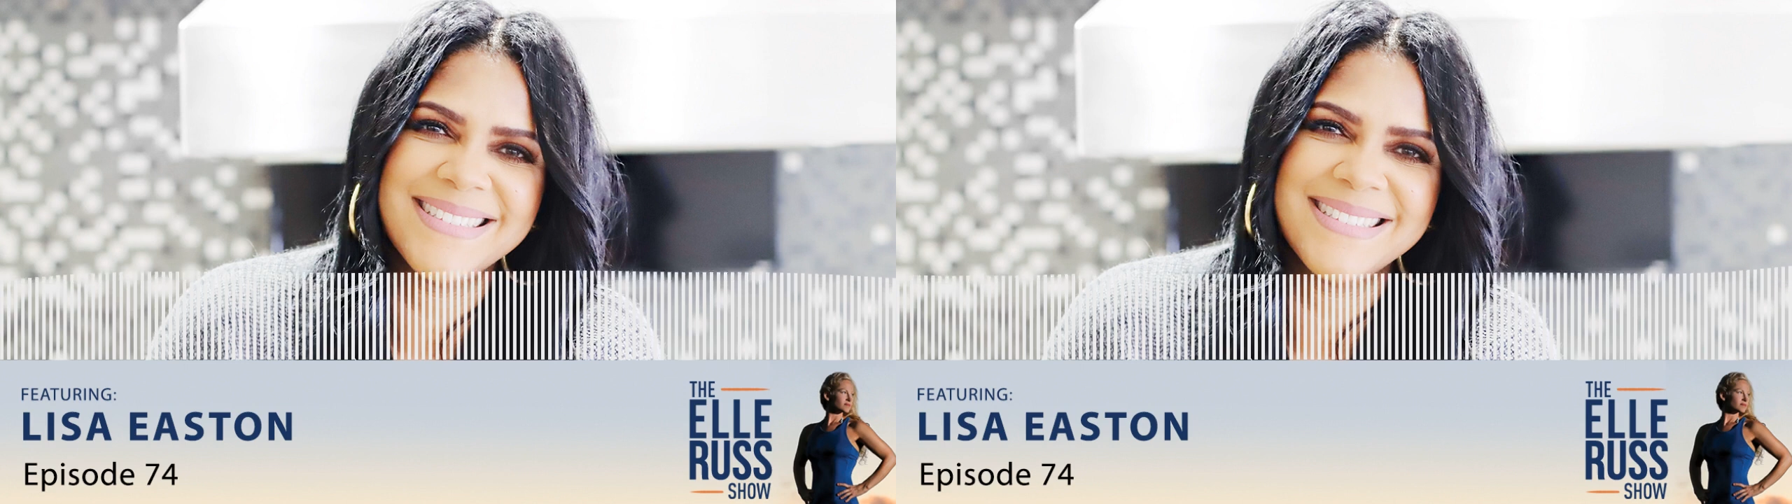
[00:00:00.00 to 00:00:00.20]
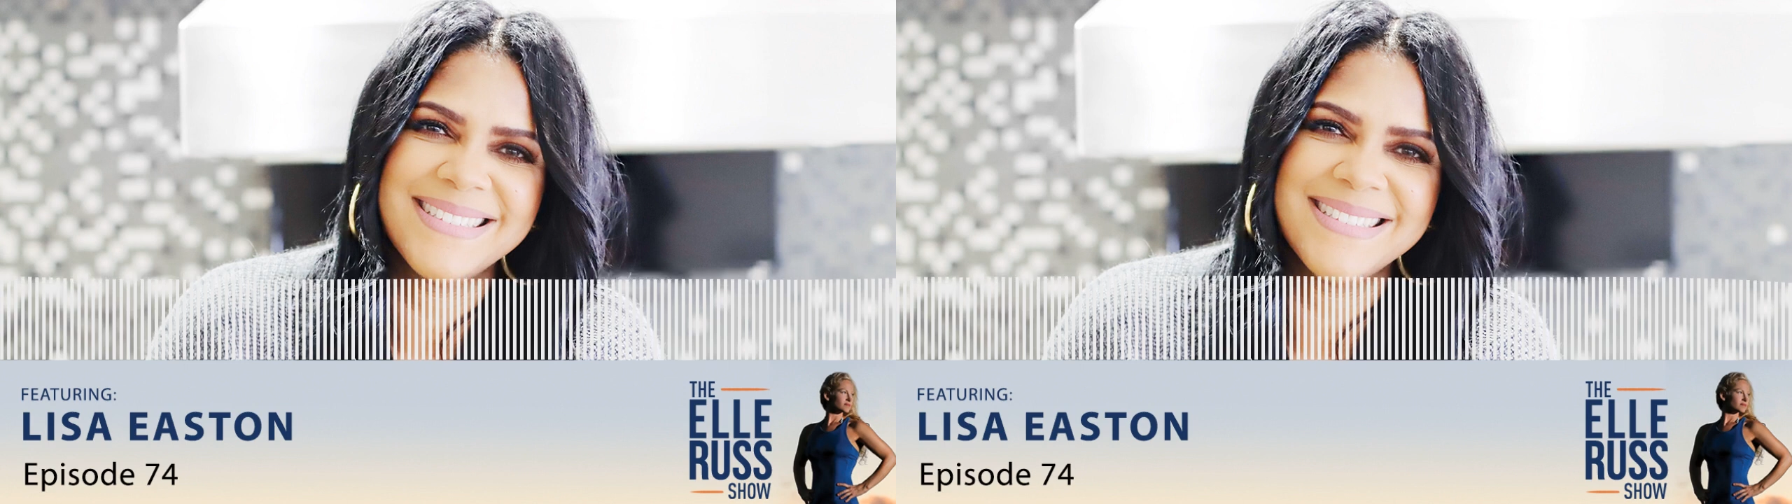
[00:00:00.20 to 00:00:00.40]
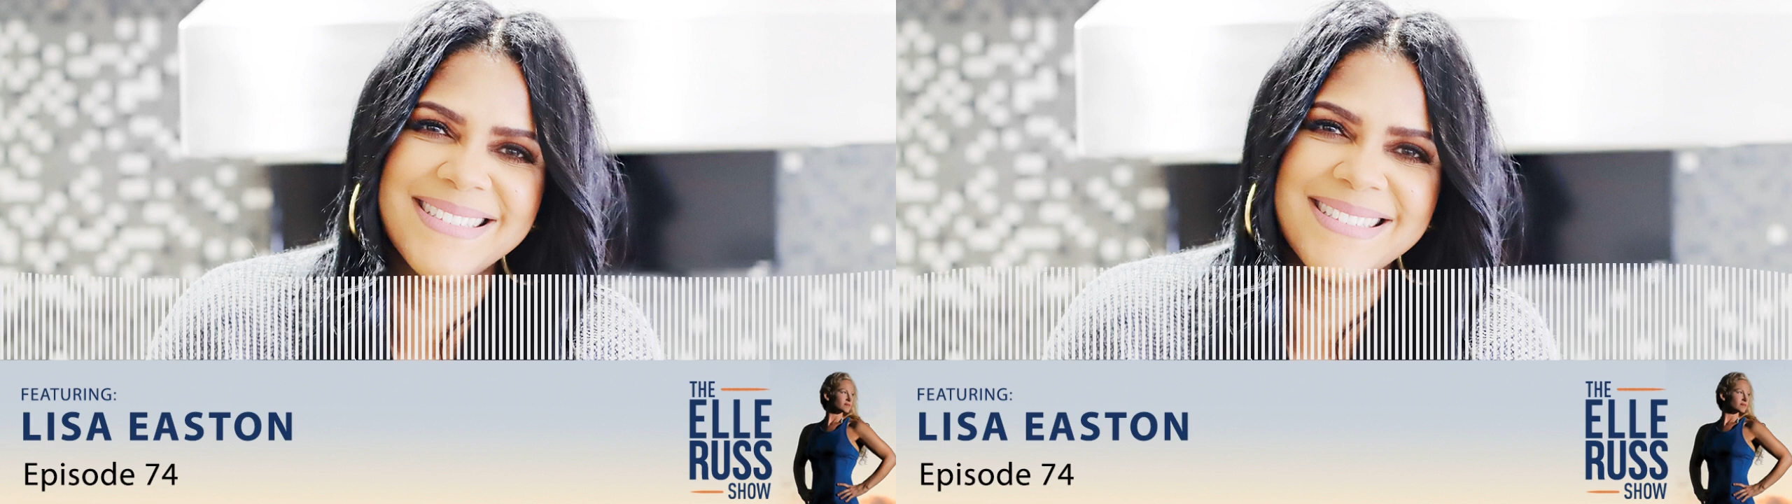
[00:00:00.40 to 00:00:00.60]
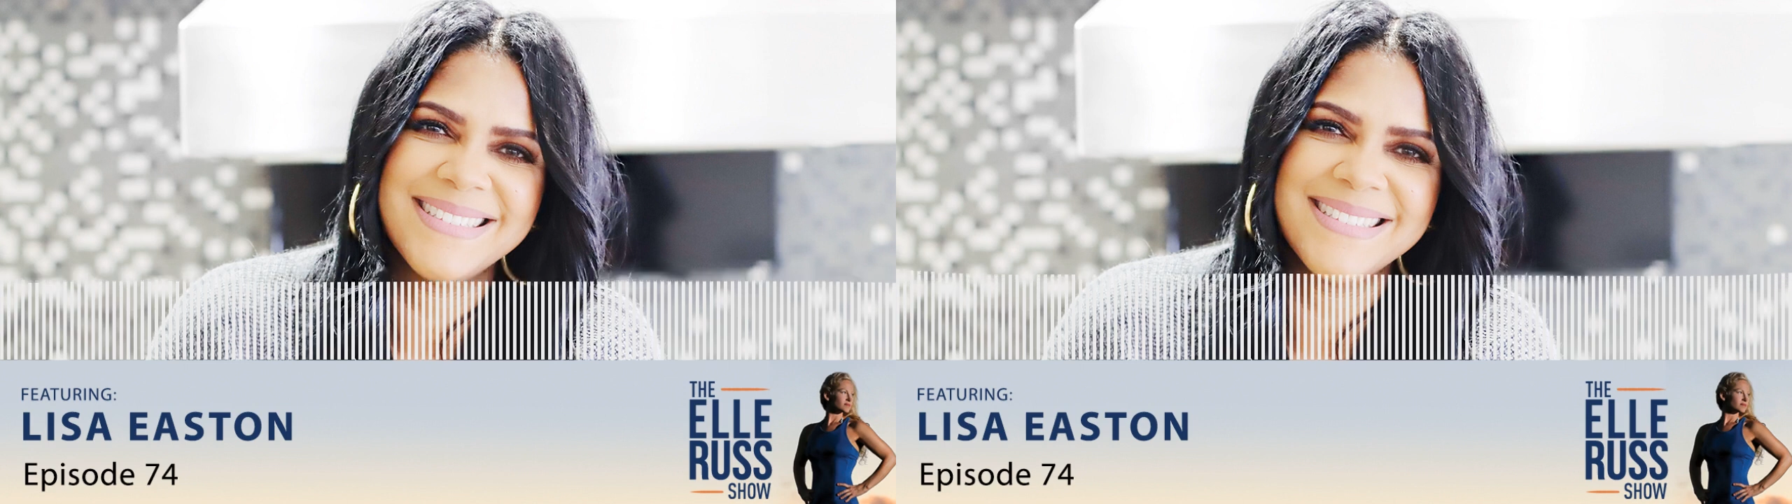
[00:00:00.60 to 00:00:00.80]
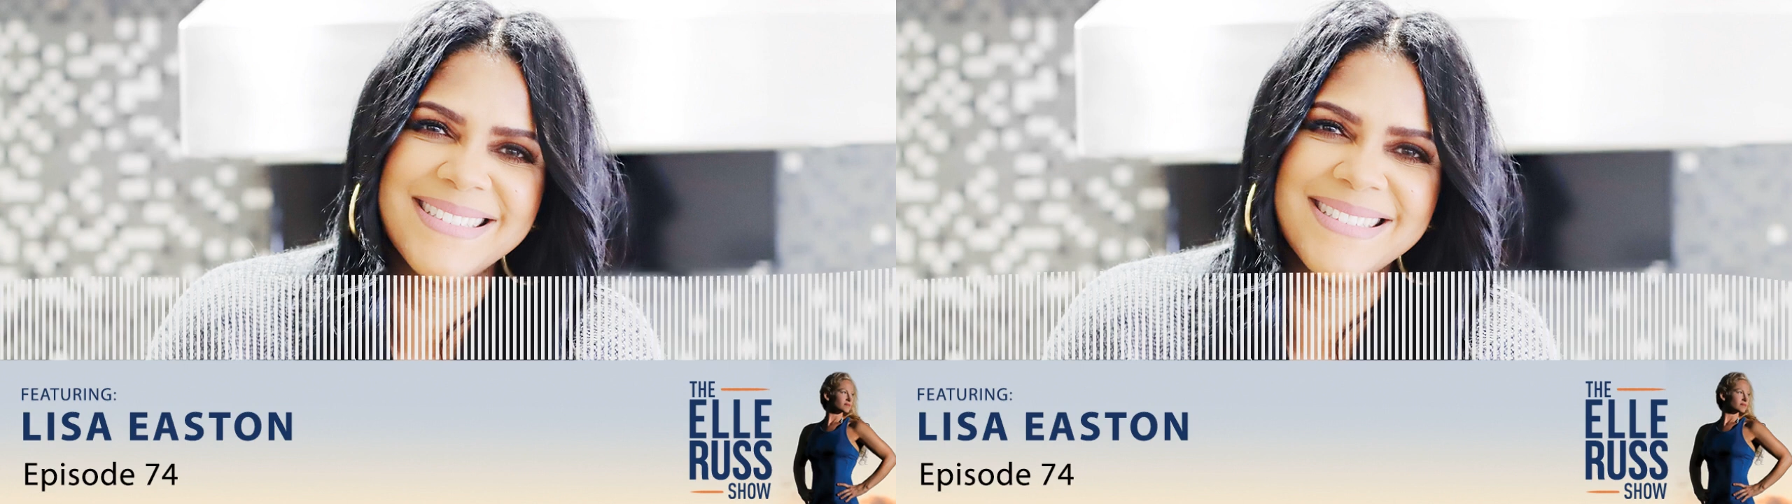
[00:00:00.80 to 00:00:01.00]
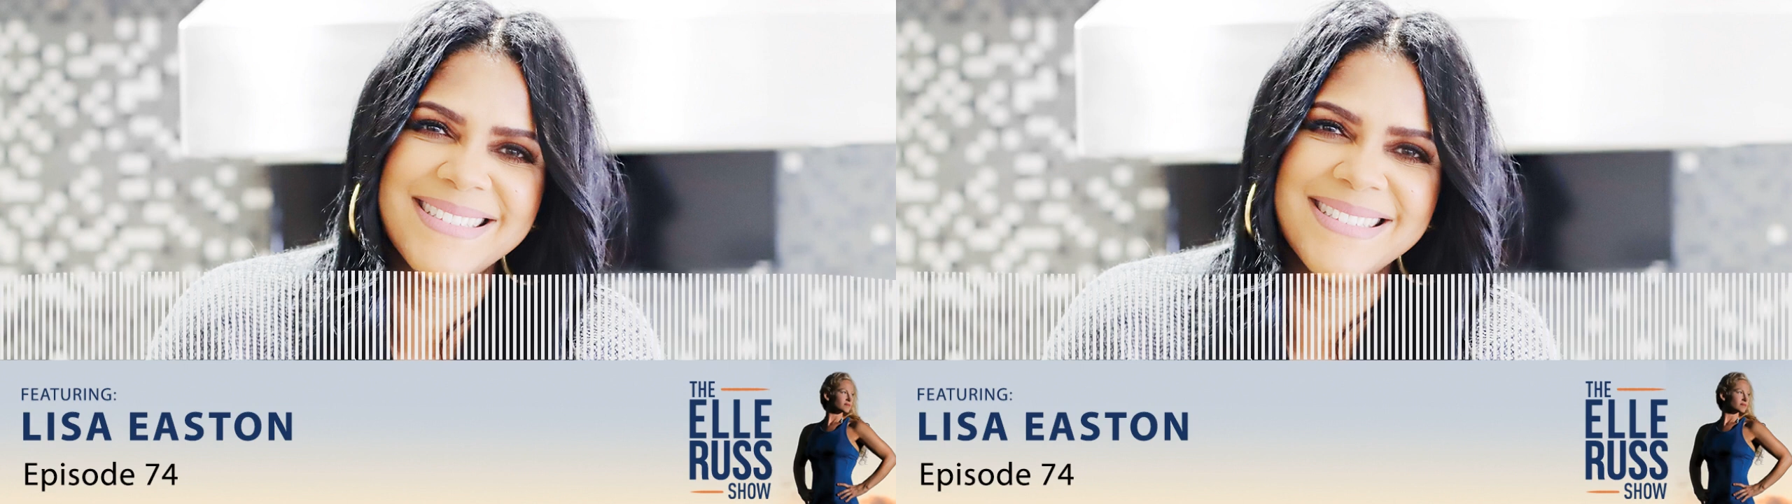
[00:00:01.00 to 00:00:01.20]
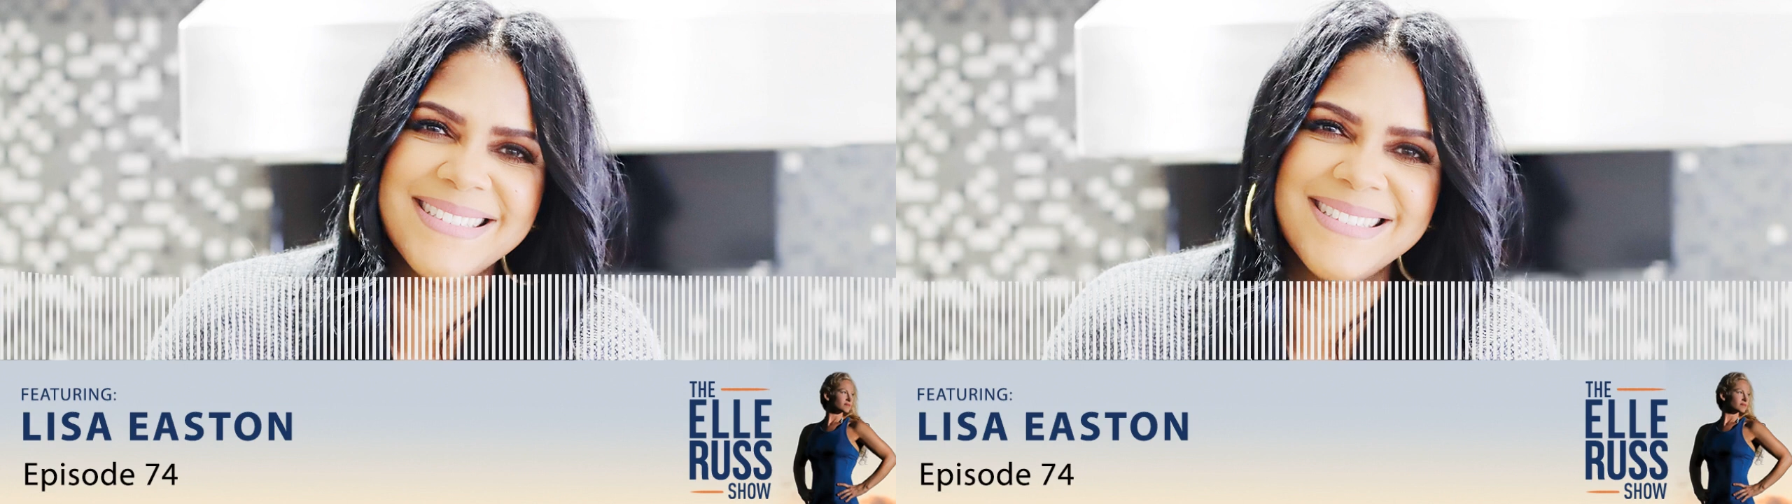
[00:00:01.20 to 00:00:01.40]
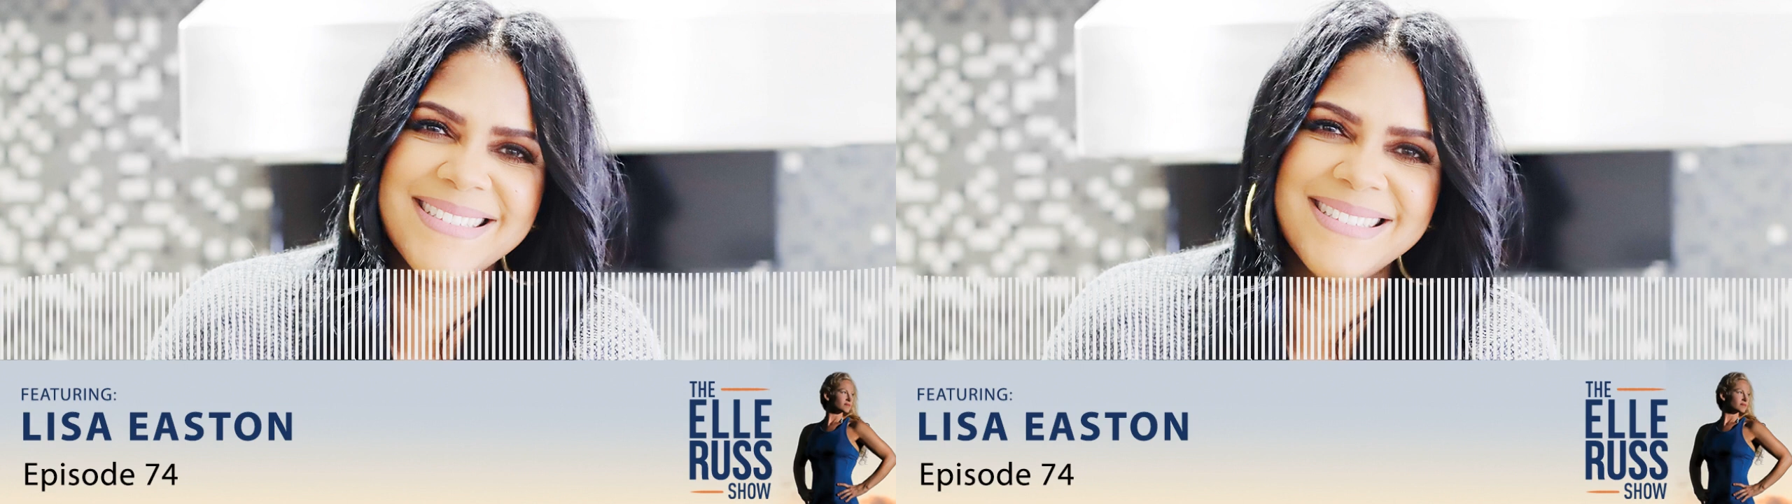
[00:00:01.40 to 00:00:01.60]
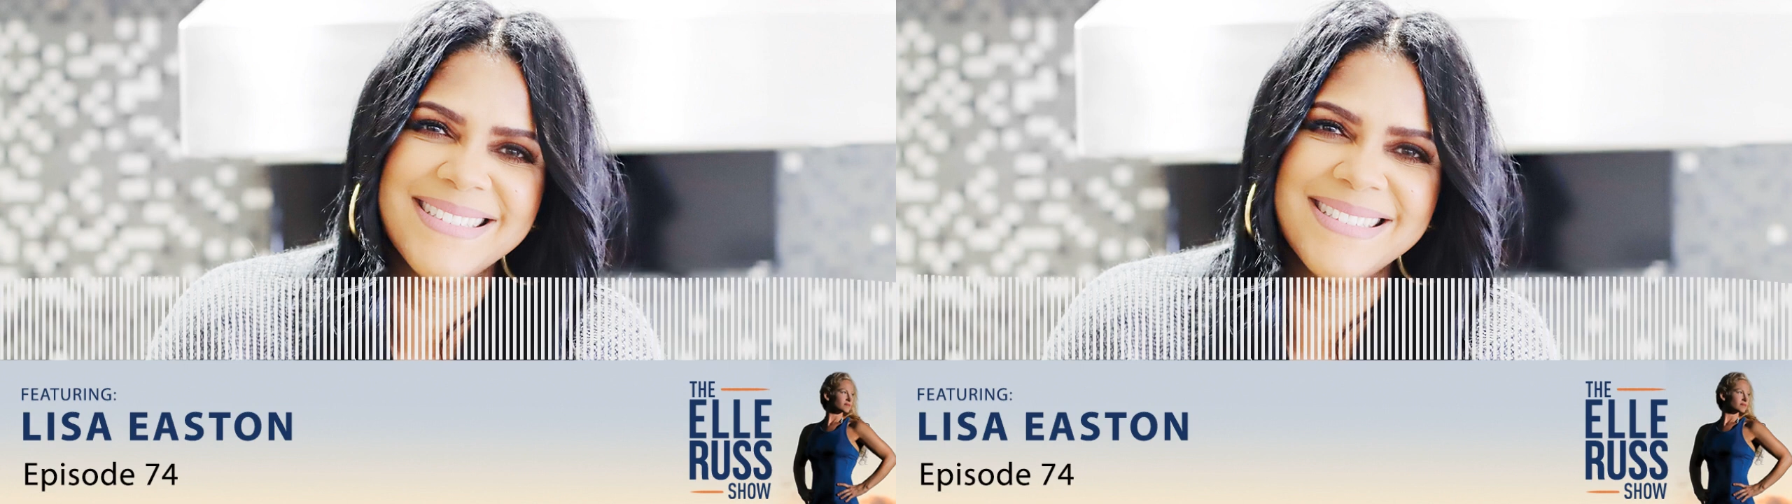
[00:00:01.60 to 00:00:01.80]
making a lot more money and then the